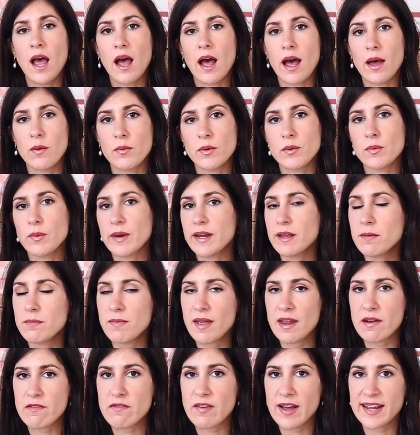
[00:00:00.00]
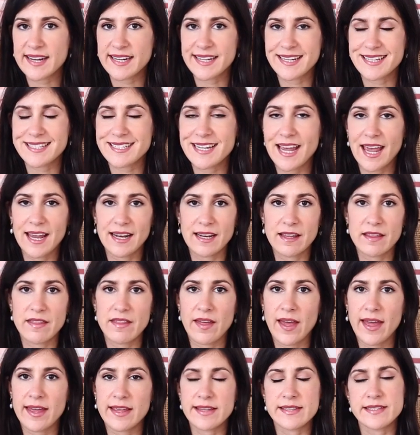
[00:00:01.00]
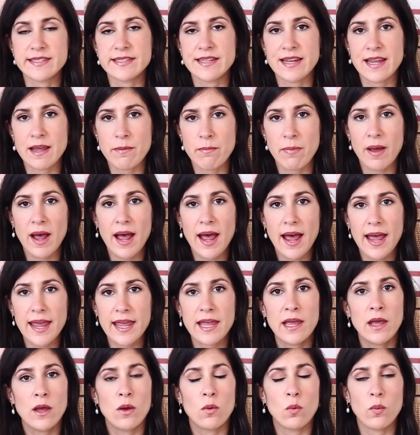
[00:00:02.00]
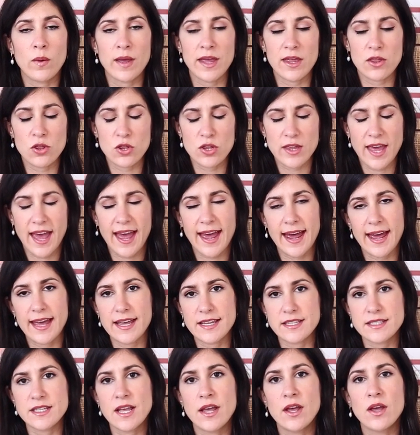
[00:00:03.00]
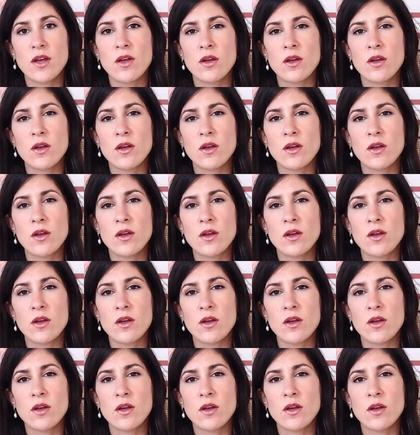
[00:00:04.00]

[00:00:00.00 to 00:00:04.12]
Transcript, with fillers: I would recommend finding a tailor that is nearby which has